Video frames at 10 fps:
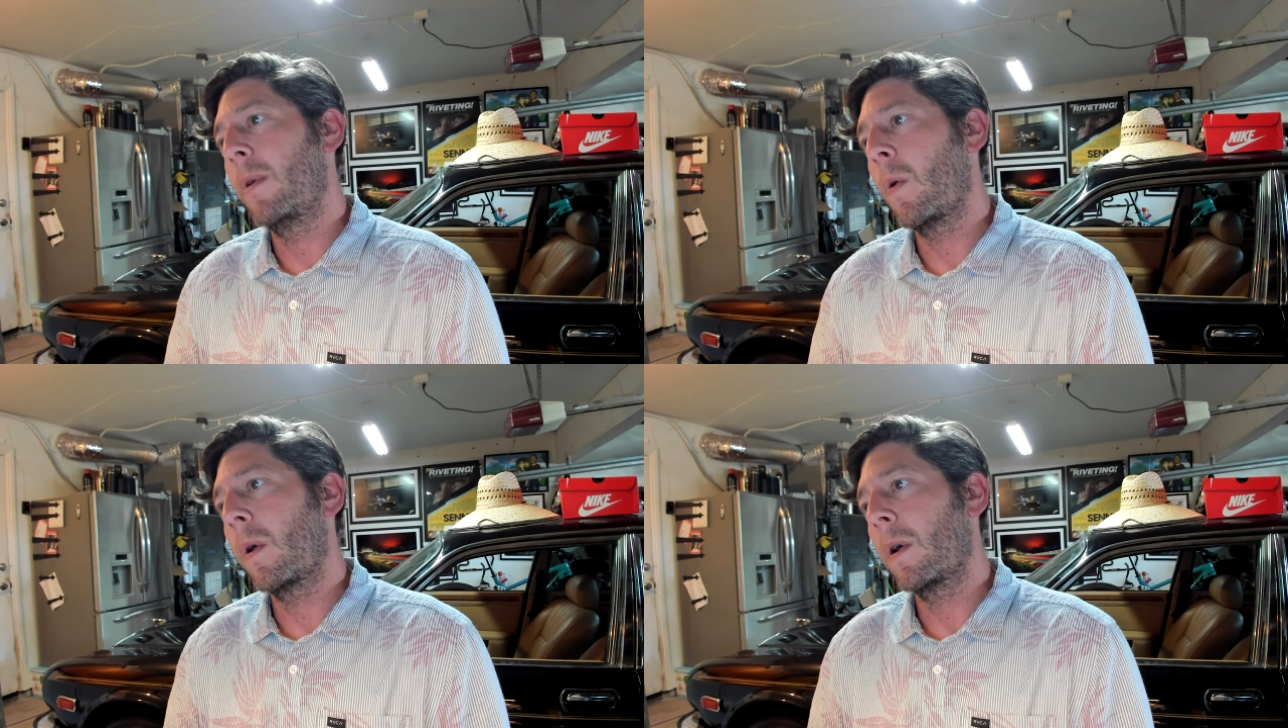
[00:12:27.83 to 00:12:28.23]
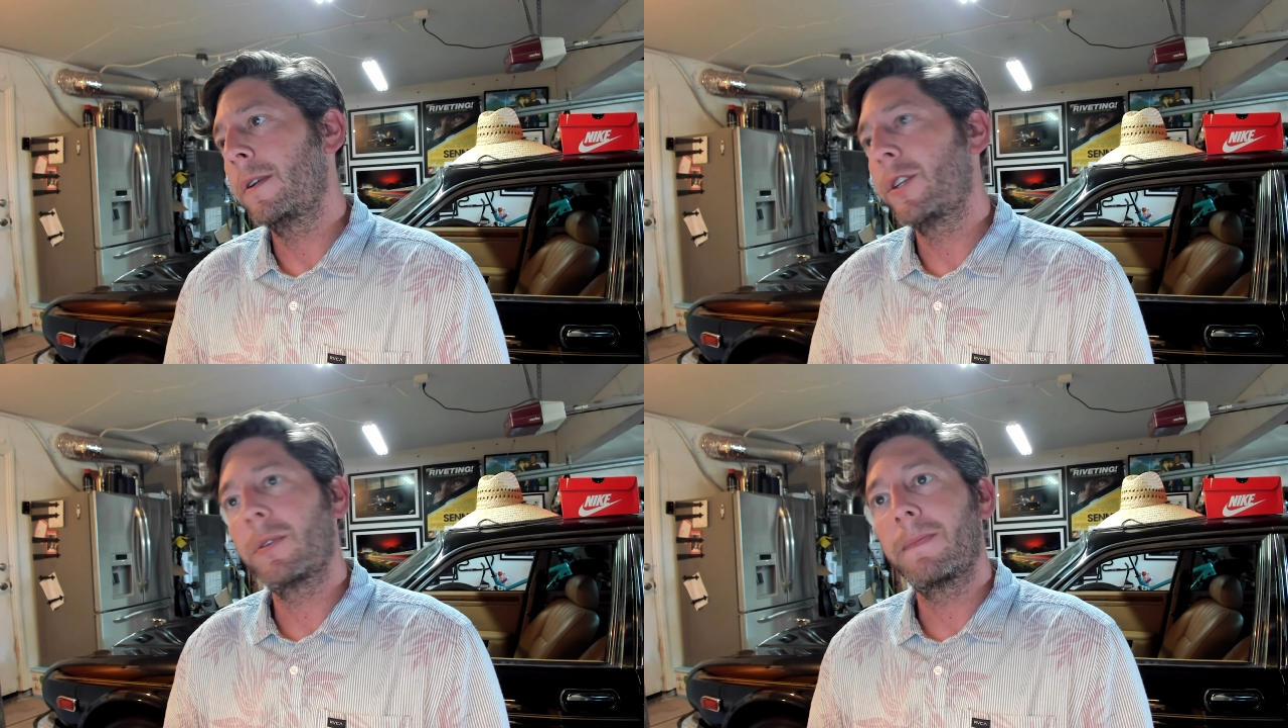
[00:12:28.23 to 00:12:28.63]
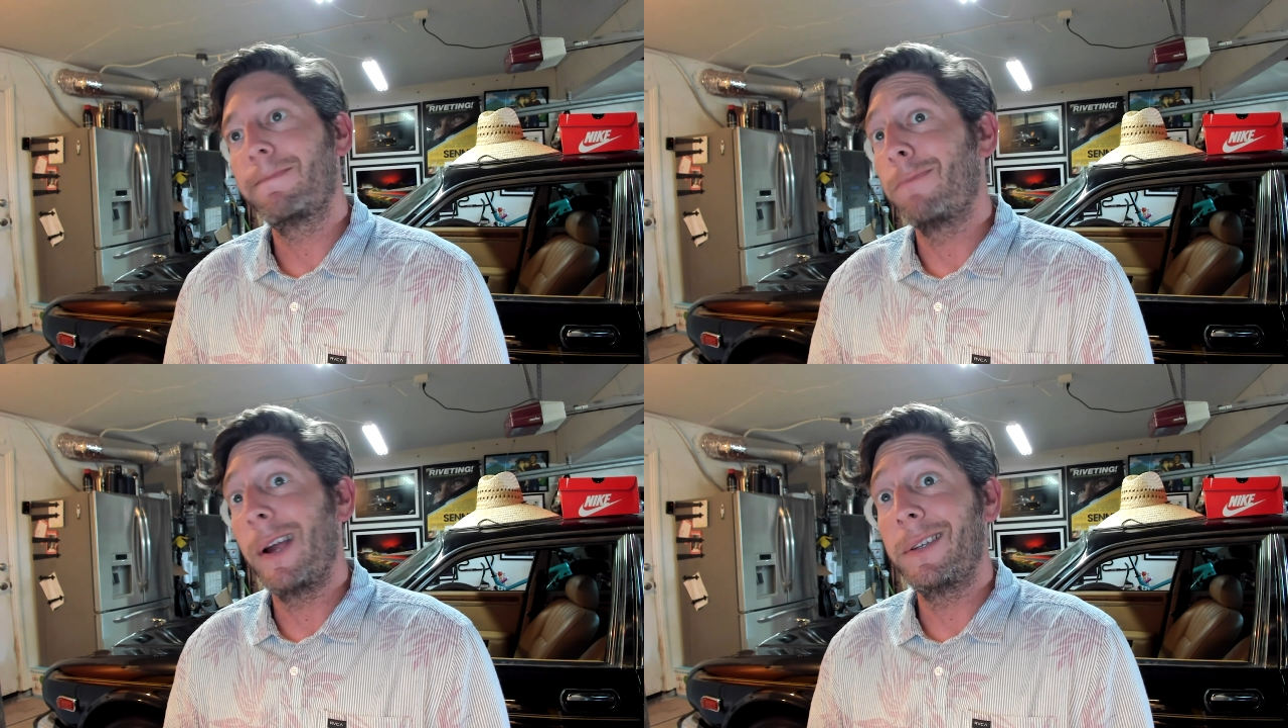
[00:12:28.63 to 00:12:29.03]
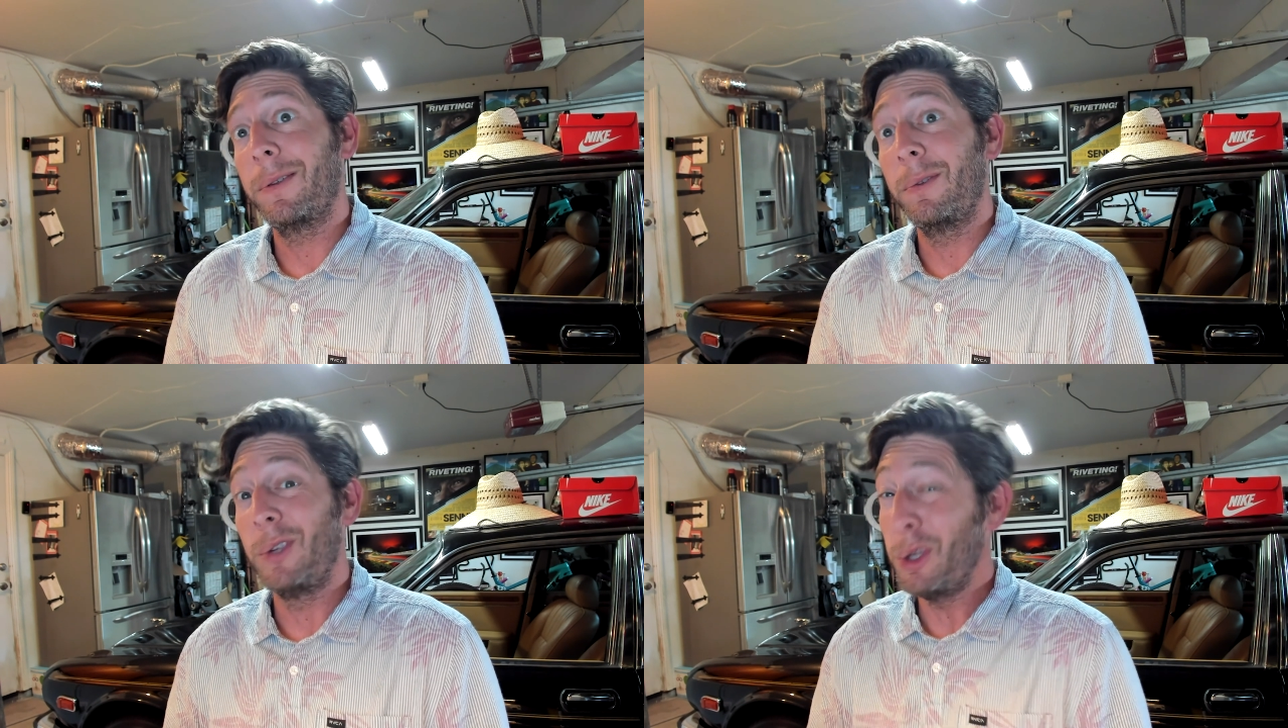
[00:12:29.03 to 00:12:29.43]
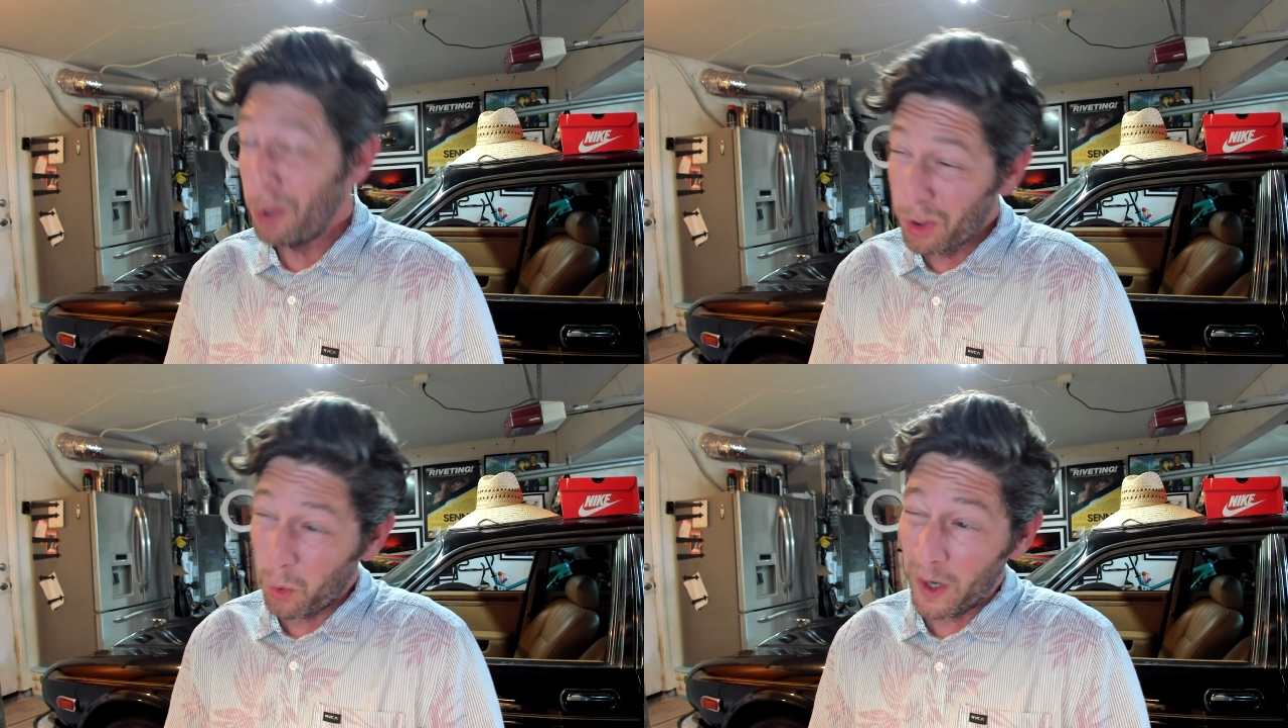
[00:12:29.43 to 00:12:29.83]
or just wait till
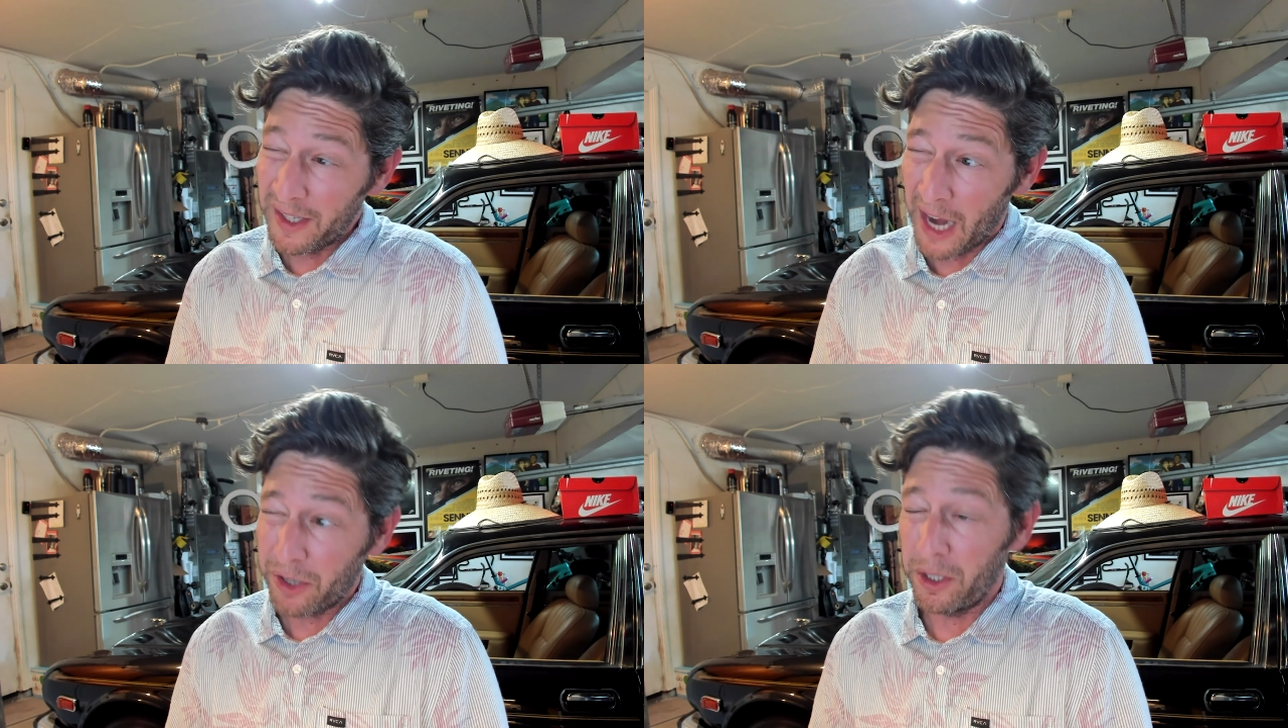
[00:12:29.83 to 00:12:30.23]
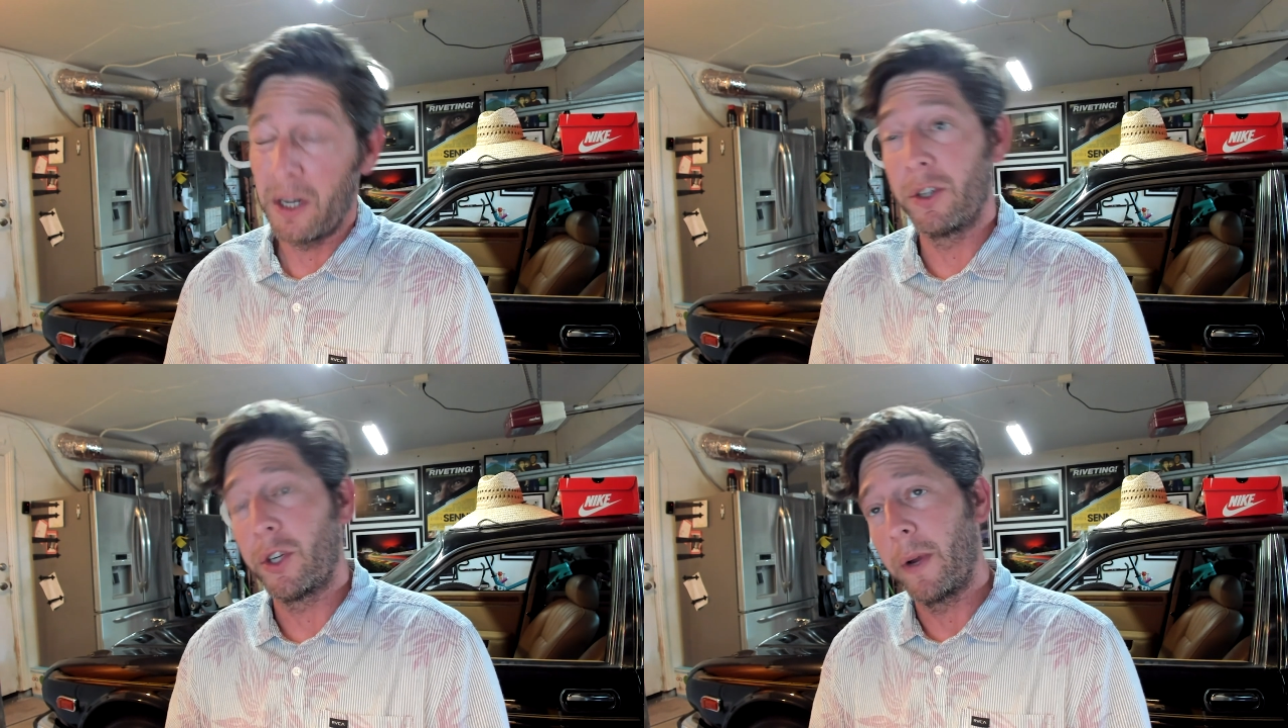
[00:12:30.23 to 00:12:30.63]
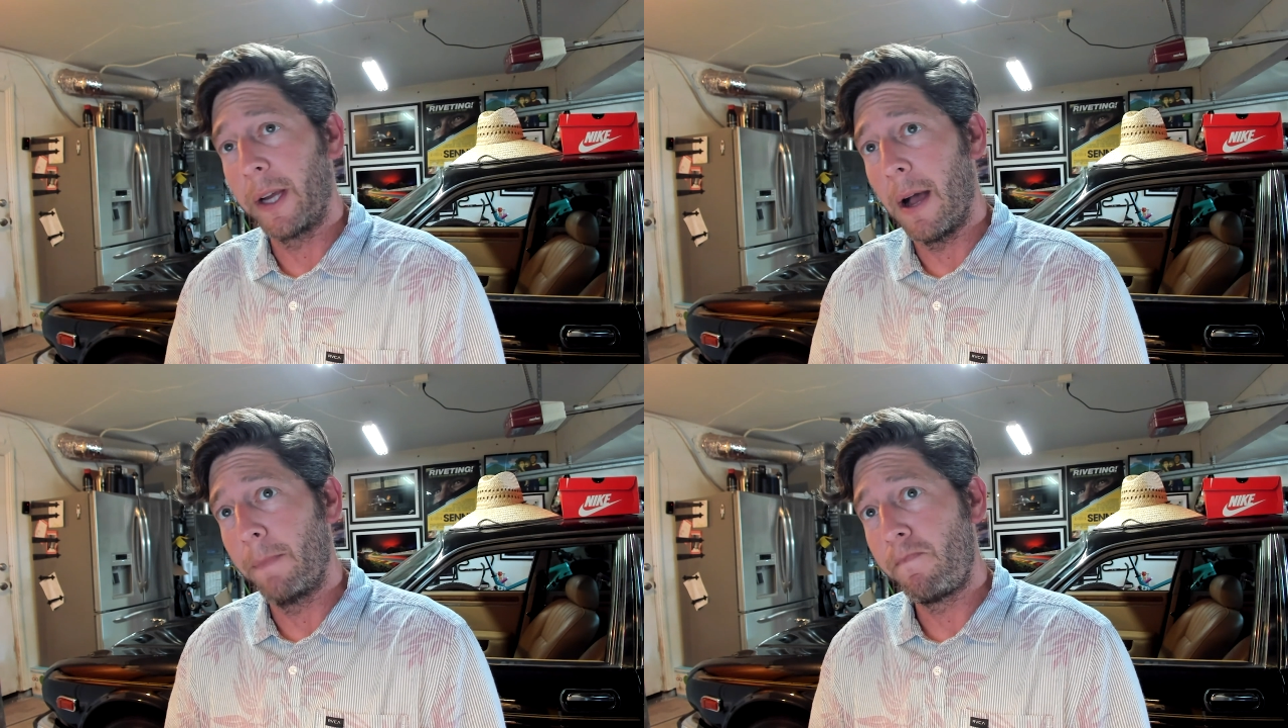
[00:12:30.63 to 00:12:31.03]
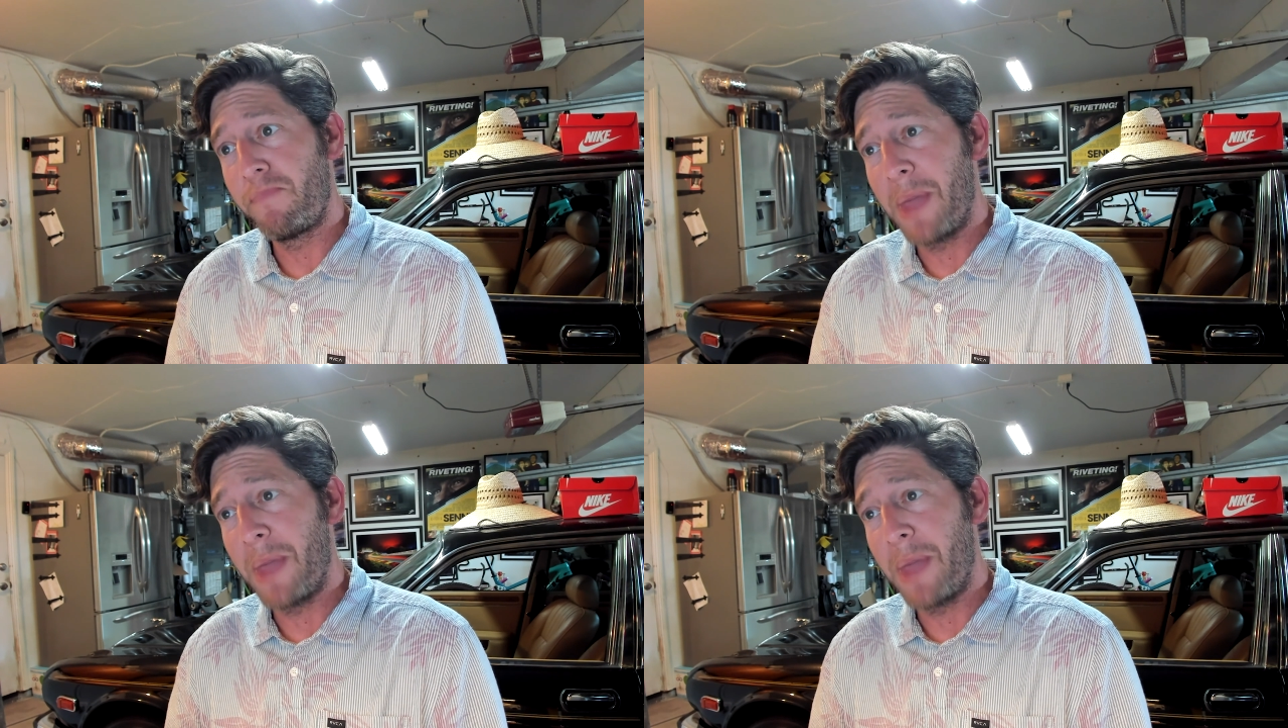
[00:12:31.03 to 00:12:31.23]
used ones actually start showing up